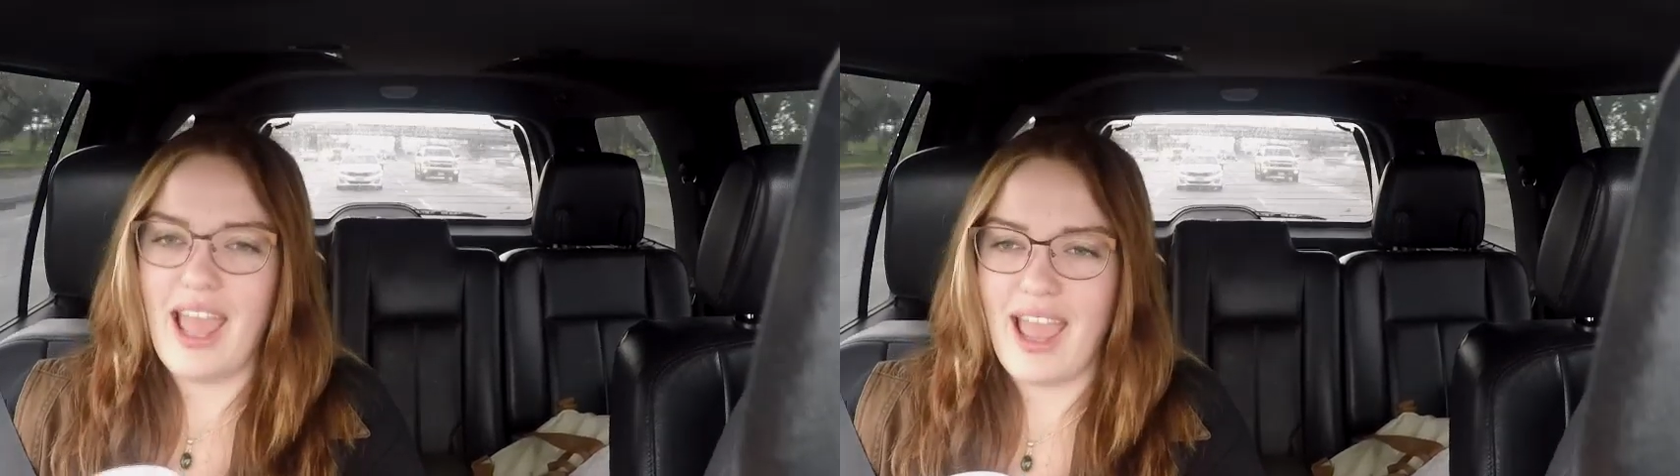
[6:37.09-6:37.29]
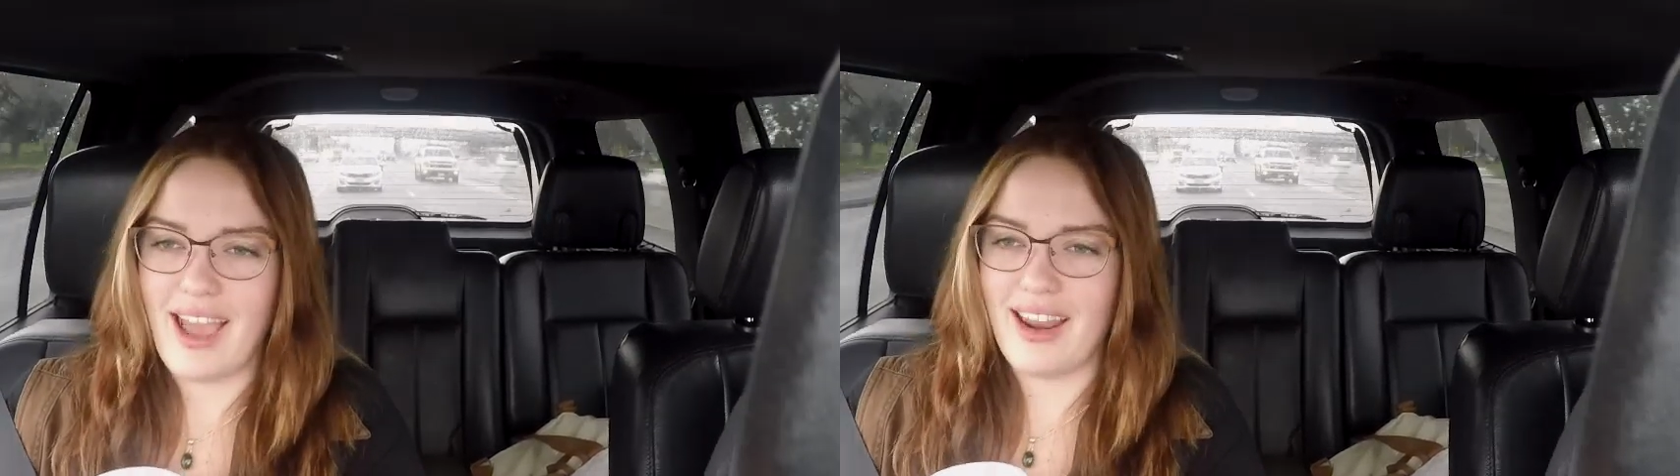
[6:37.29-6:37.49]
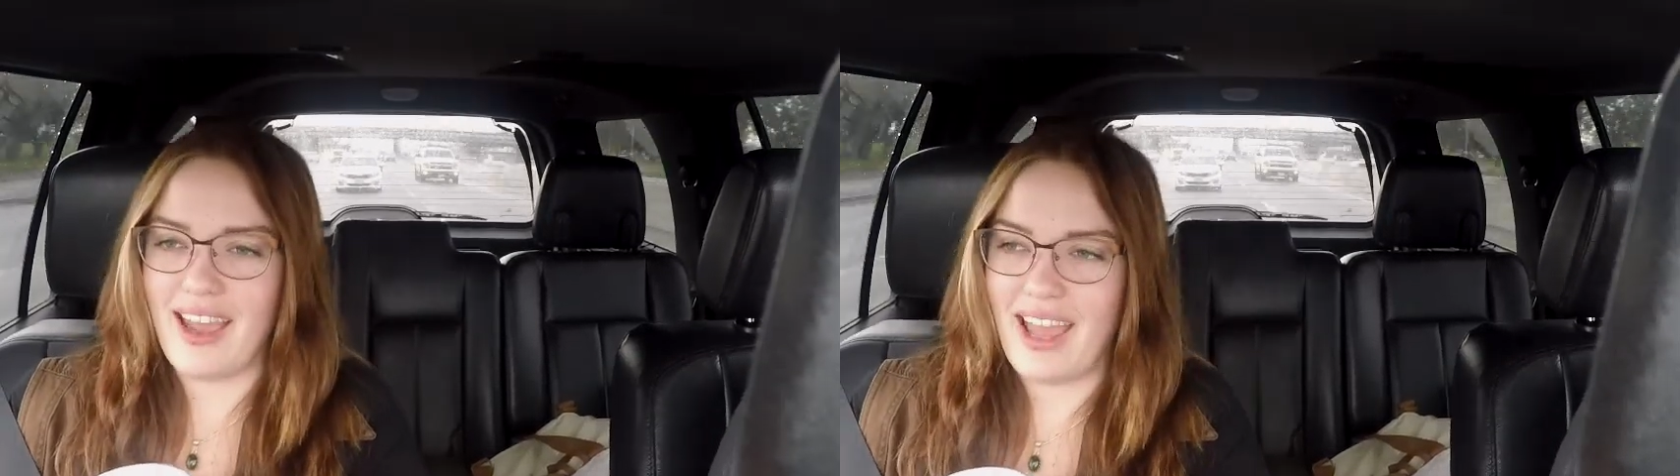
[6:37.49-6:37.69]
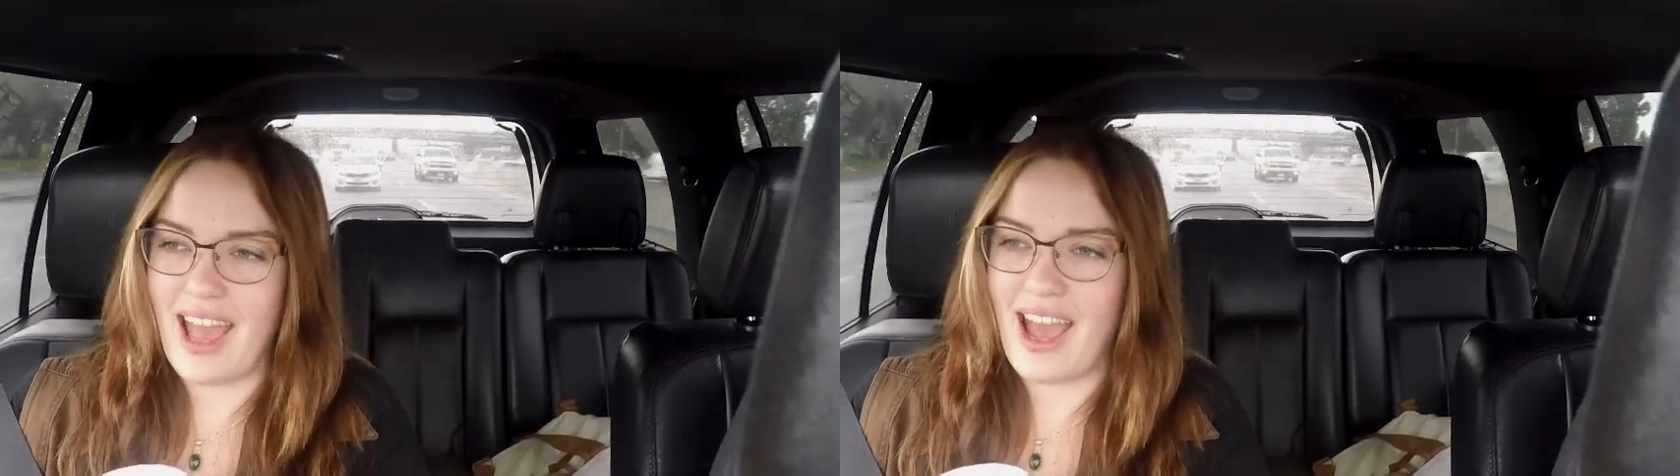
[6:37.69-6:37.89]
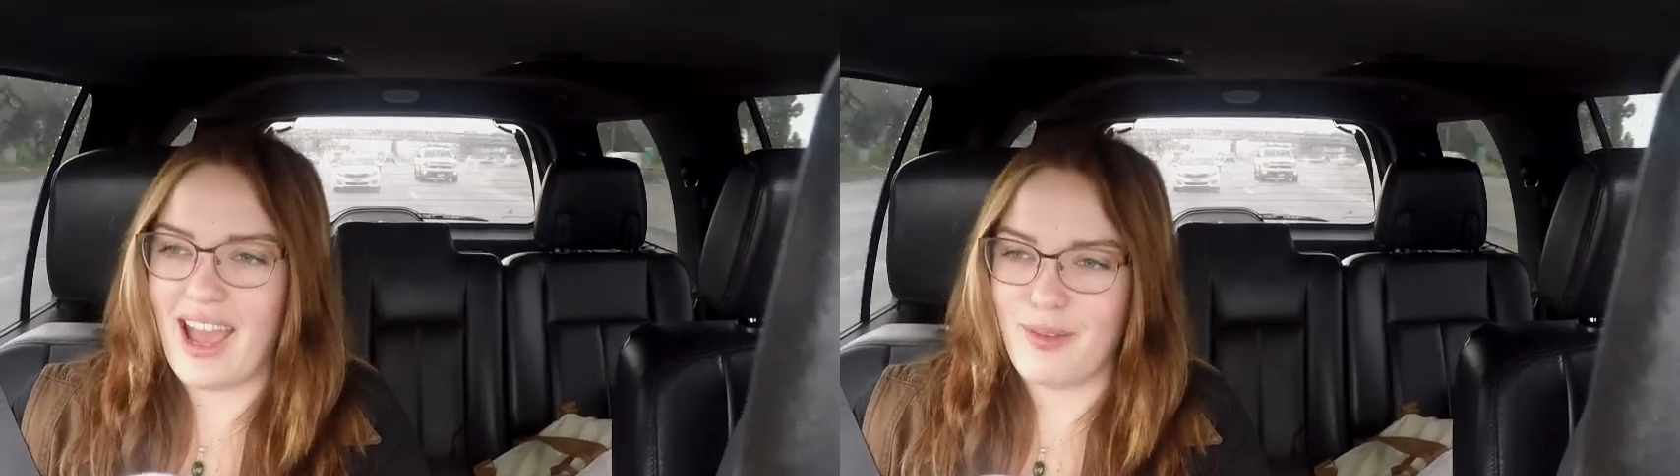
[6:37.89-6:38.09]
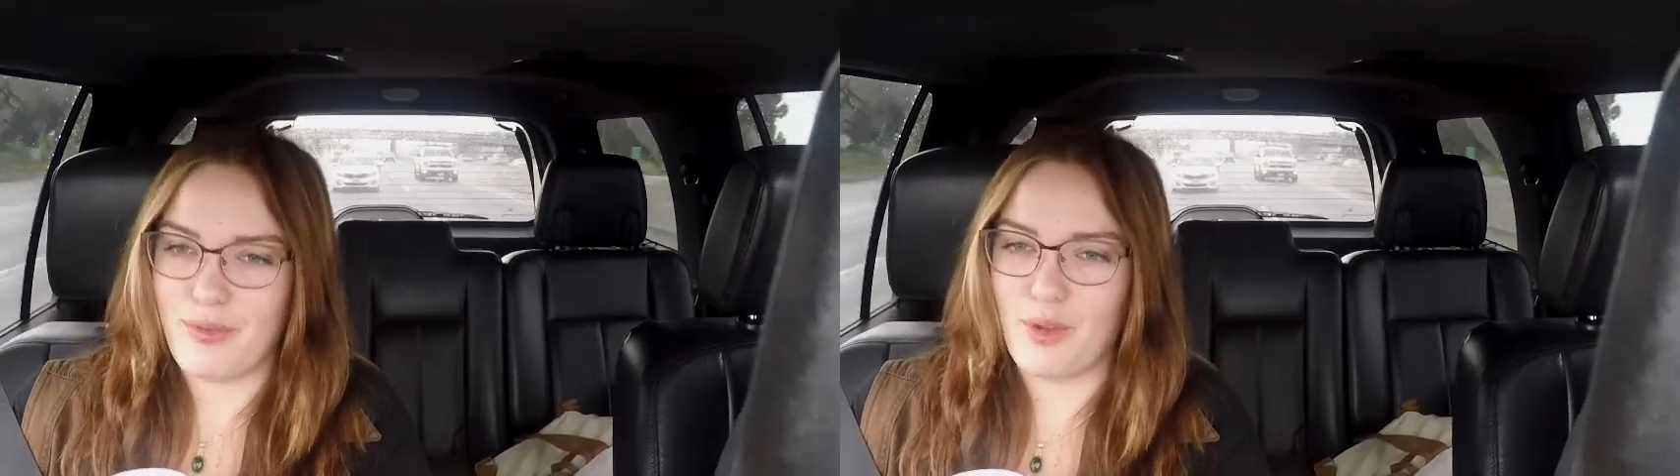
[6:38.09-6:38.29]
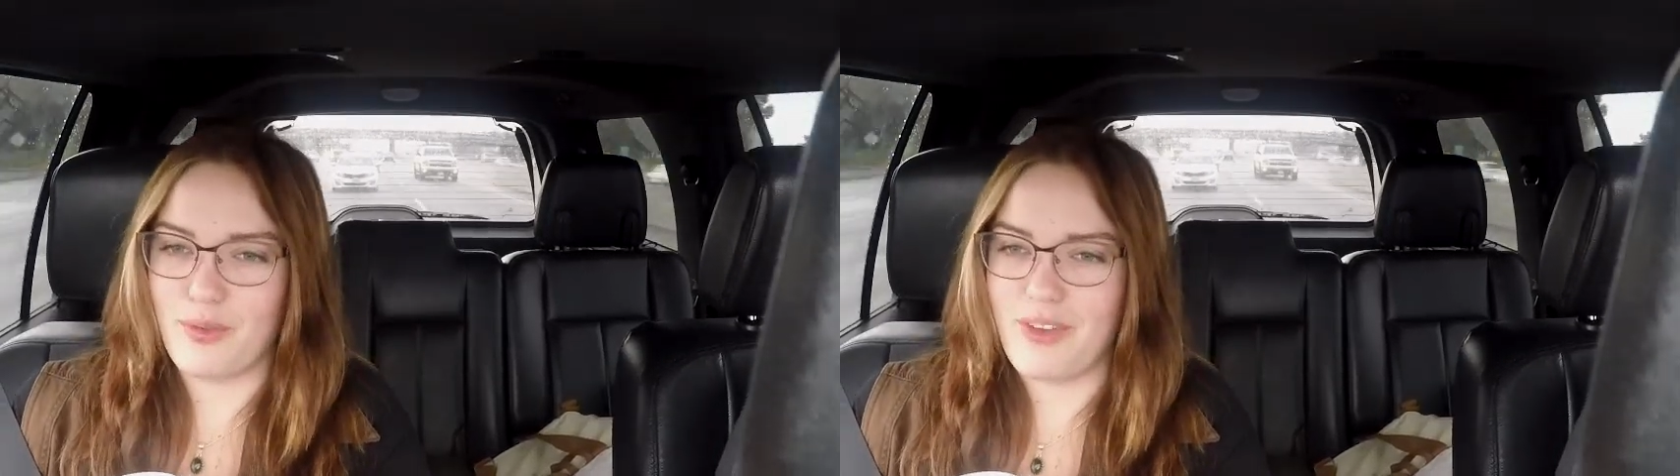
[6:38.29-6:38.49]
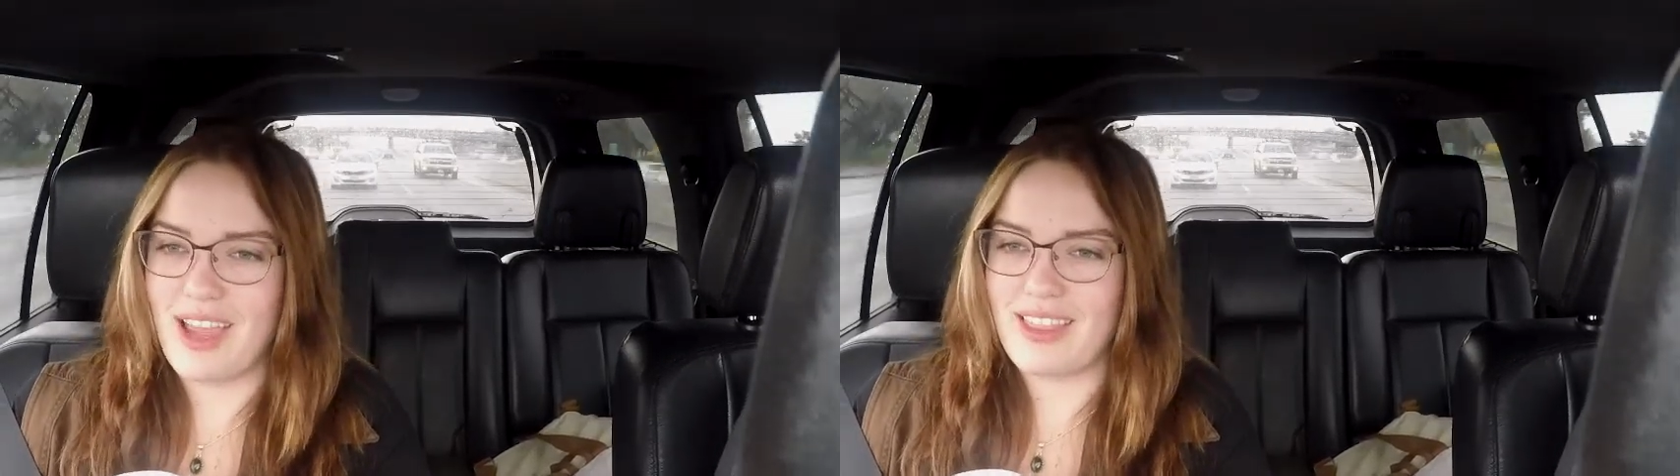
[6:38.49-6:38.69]
and I had full
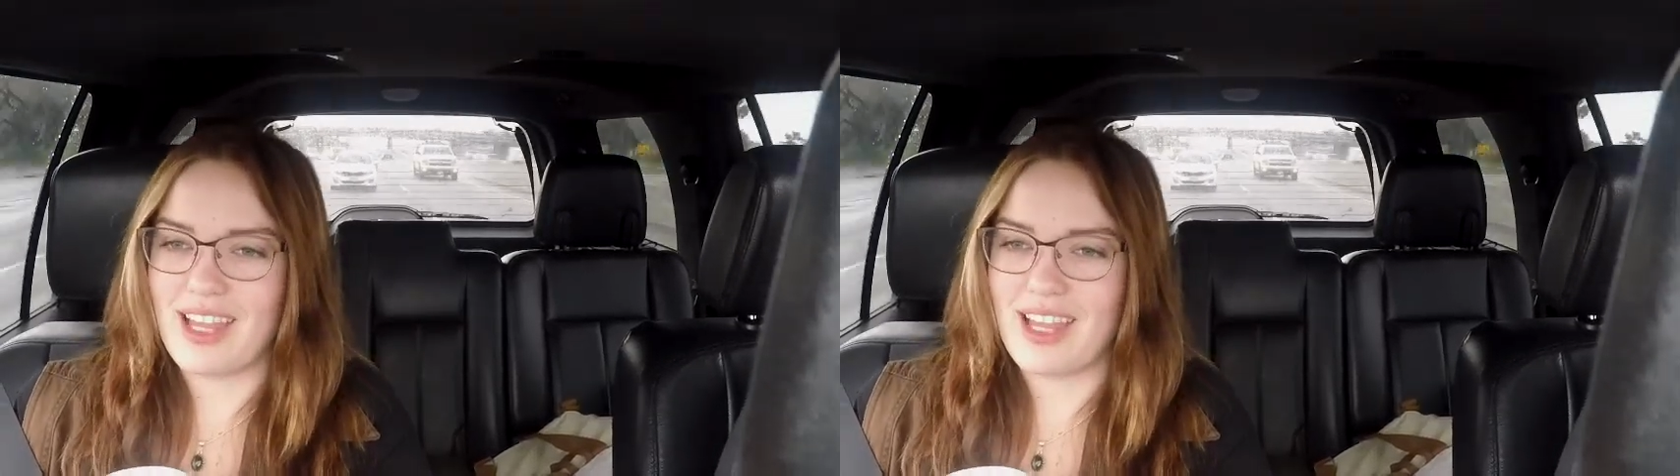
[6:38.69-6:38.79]
faith